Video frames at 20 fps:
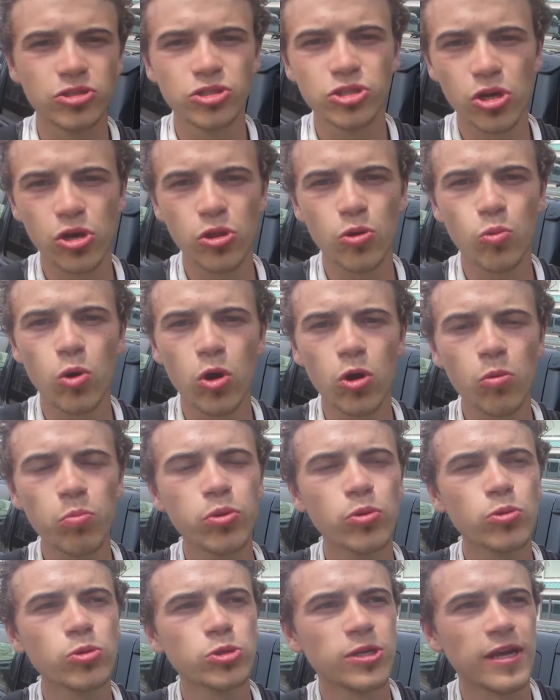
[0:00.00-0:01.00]
So the
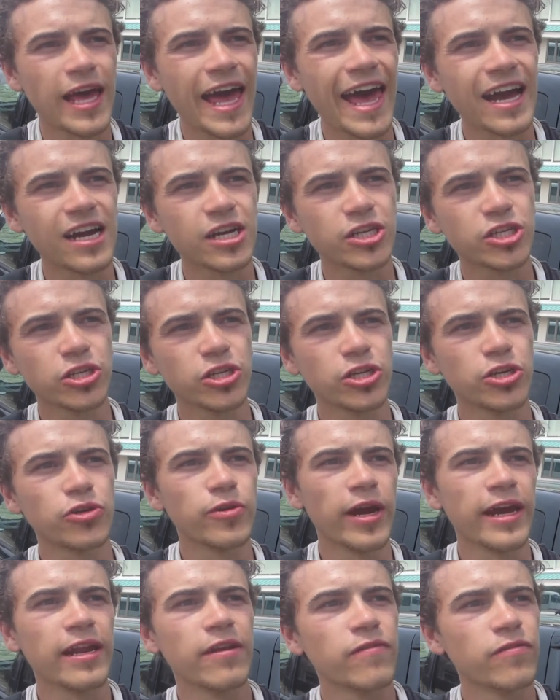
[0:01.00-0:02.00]
whirlpools are actually
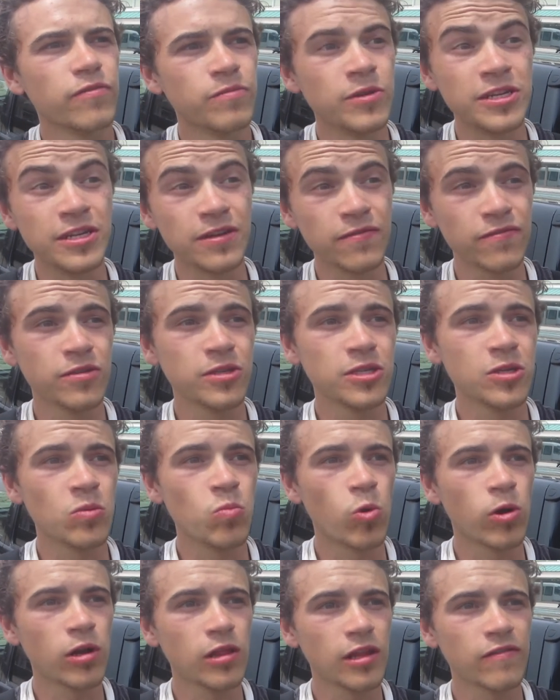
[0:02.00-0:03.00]
created from the difference
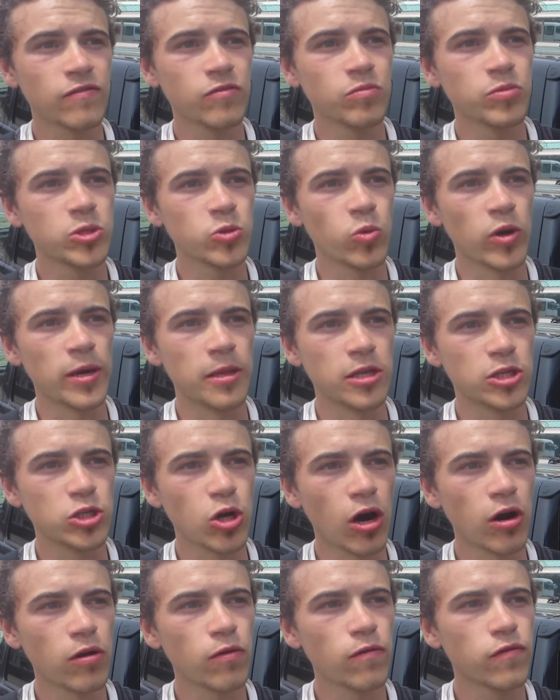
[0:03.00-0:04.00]
in water level between the
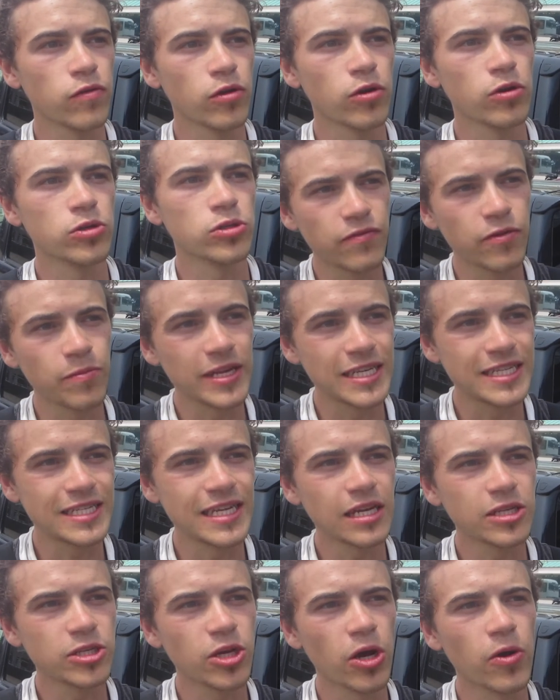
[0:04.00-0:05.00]
tidal flows from the
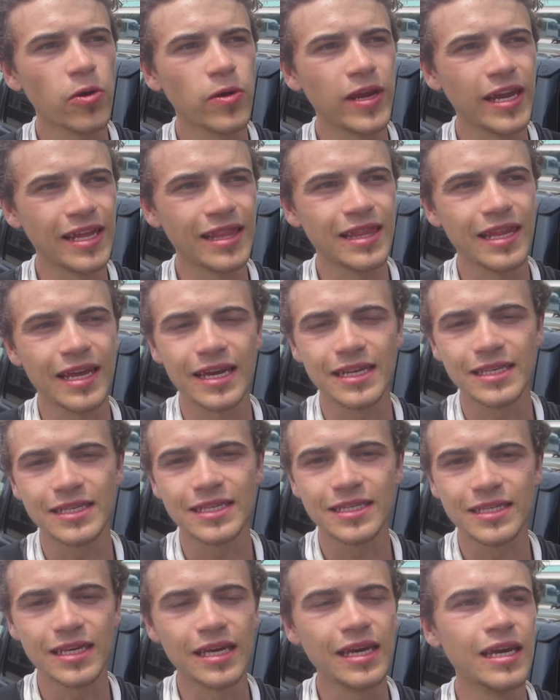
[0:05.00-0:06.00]
Seto inland
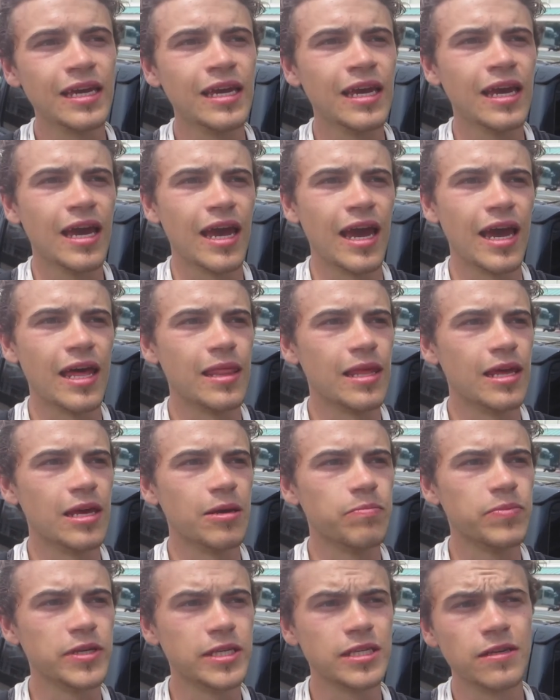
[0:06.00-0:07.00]
sea and
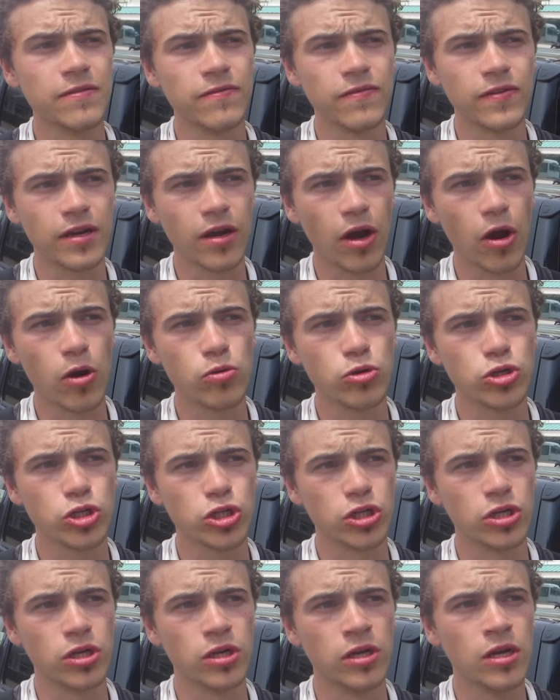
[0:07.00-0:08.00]
the Pacific
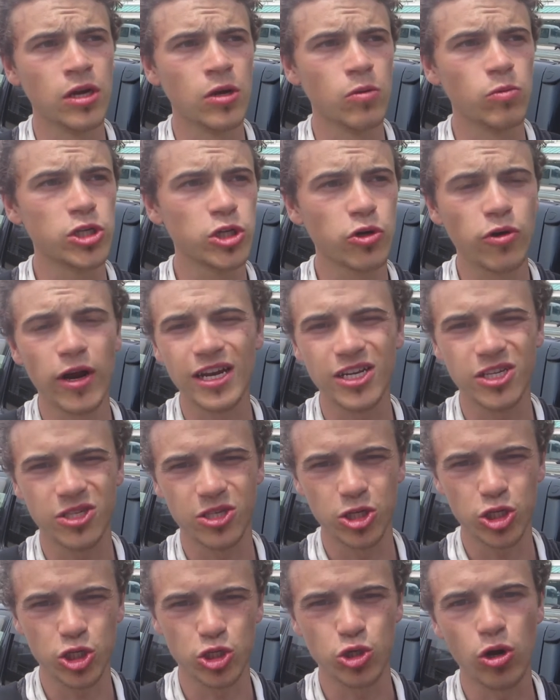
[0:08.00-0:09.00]
Ocean, which
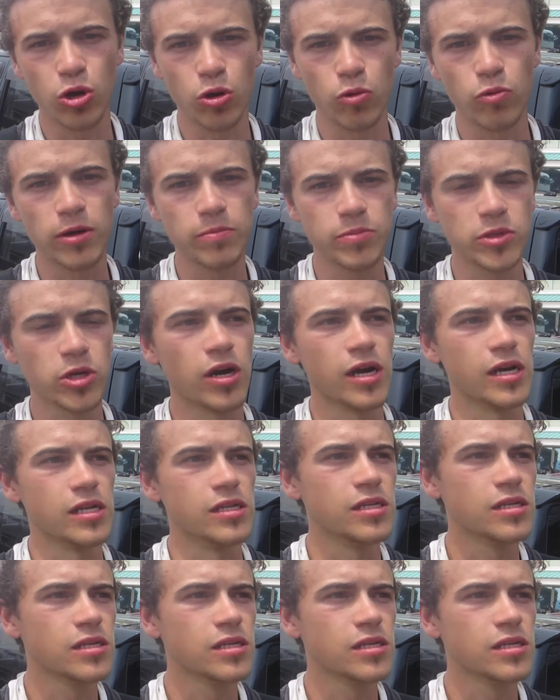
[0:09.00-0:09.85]
creates the strong riptides.